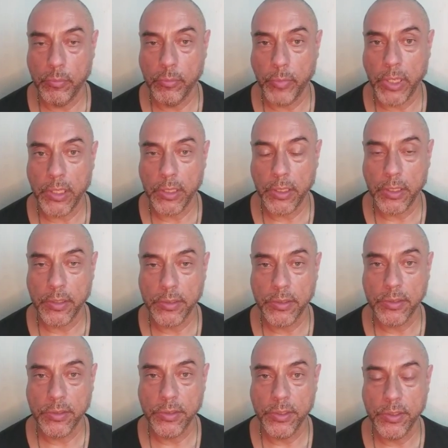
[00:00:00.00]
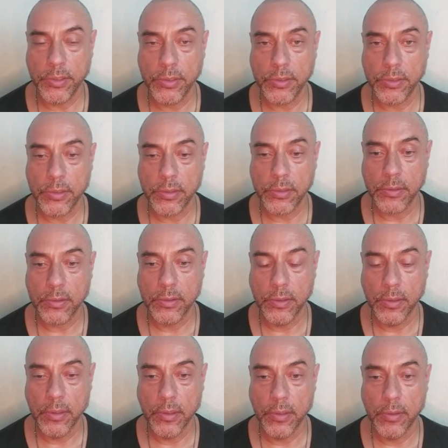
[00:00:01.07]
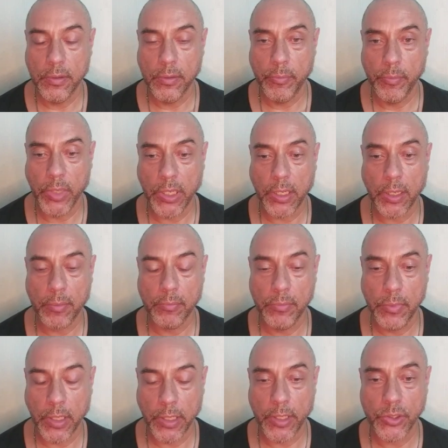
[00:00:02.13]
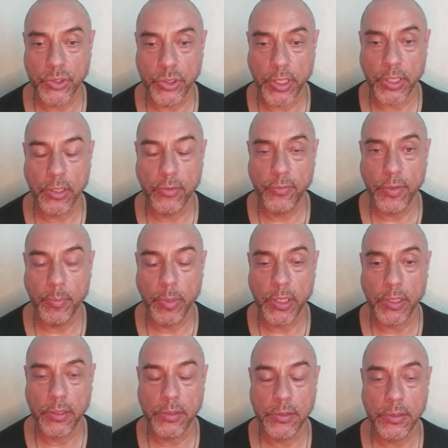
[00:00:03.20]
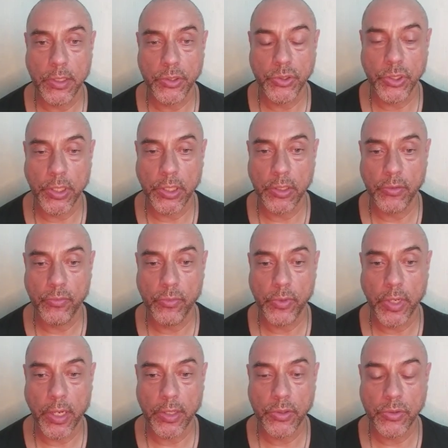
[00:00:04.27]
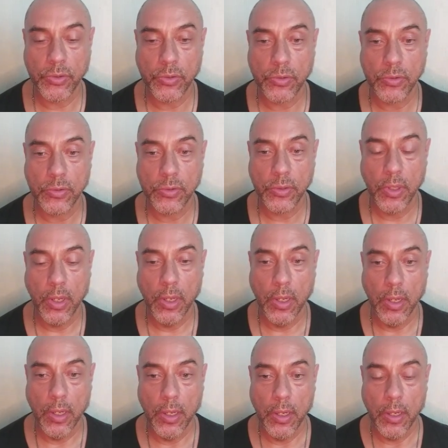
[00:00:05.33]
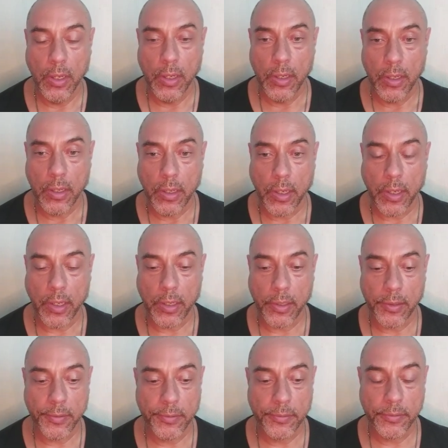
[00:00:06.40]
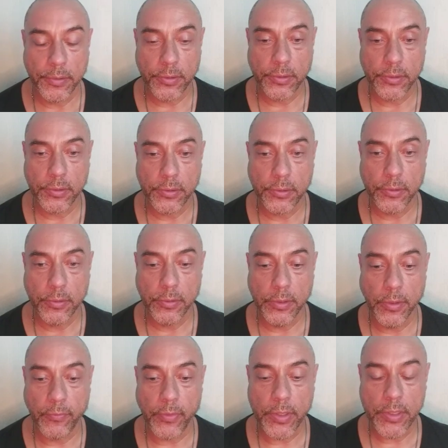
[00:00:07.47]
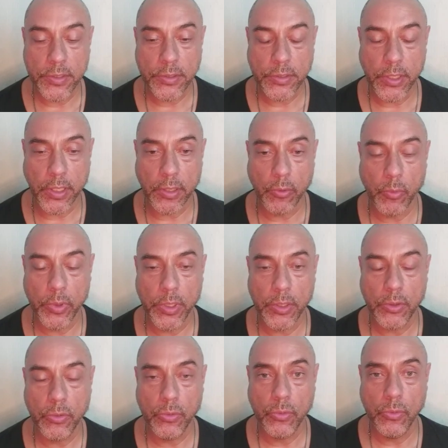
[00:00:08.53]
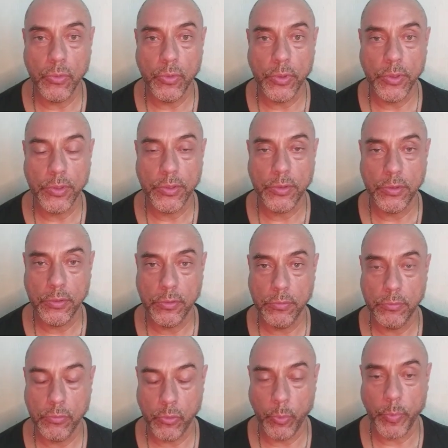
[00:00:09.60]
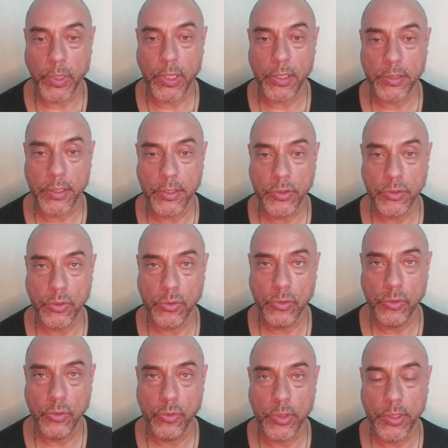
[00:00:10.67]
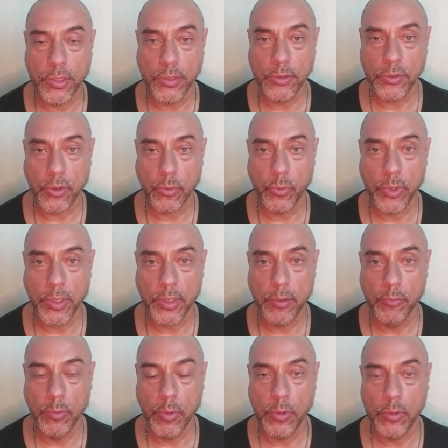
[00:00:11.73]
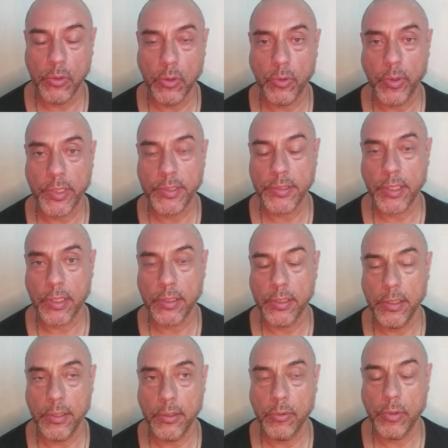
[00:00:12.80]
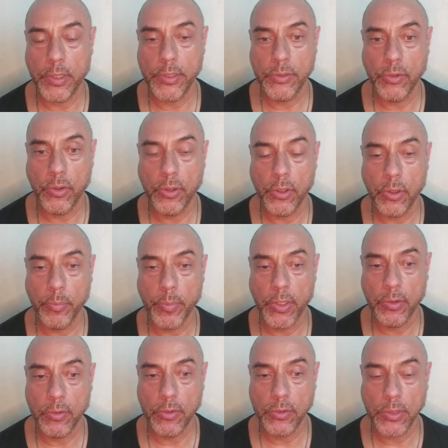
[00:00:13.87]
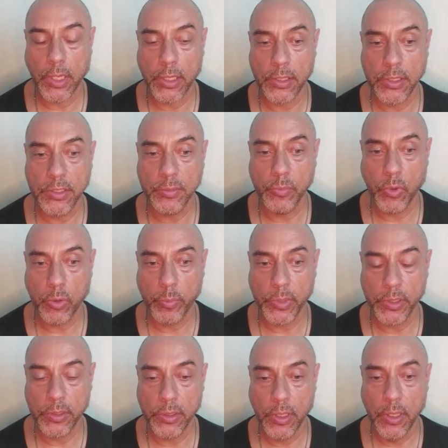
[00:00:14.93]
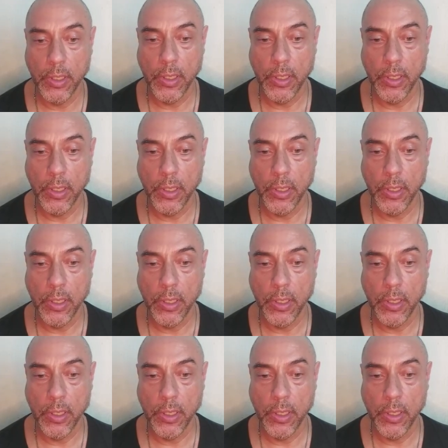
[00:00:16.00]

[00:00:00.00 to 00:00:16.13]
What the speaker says: many cases, these become like a chain of events, a chain of reactions. And the first thing we need to do is to pay attention to this, so we will know exactly what is going on, because at this moment